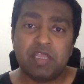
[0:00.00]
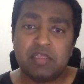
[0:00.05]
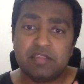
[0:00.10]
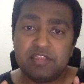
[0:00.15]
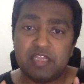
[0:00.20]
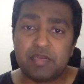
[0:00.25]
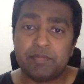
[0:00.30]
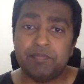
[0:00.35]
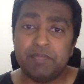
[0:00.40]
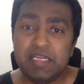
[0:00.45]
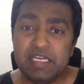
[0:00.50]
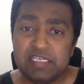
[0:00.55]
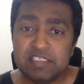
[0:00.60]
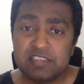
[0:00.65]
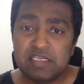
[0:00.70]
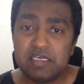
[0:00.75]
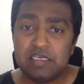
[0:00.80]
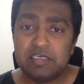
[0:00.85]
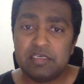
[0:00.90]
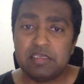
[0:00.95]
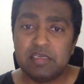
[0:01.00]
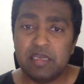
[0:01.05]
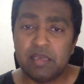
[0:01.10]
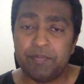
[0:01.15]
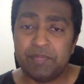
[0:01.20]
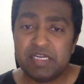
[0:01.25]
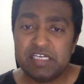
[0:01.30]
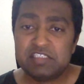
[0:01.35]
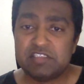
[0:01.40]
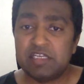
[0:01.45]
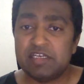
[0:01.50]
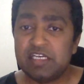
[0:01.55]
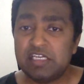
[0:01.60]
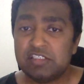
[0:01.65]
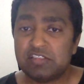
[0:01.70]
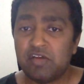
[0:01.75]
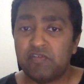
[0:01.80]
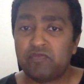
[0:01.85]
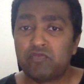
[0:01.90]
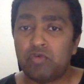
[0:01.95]
that meets the needs
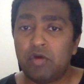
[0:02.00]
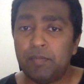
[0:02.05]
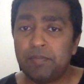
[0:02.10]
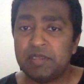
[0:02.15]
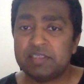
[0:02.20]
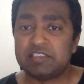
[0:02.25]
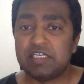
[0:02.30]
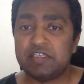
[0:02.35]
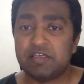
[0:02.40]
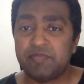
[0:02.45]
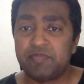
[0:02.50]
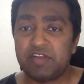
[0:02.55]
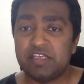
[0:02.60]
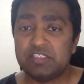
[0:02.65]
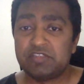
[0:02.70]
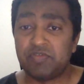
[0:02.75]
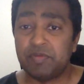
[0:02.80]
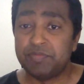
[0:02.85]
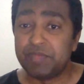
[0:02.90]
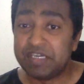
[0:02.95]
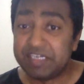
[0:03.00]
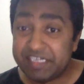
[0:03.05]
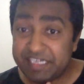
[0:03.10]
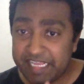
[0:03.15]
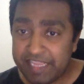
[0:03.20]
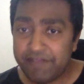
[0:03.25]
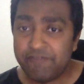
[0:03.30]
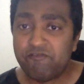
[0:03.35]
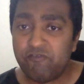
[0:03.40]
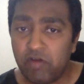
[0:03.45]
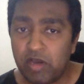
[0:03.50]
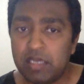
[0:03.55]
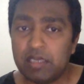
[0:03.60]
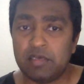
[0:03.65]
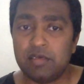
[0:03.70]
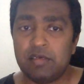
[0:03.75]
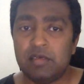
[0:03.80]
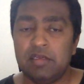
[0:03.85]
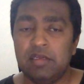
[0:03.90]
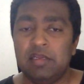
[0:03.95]
of complex enterprise from the day one,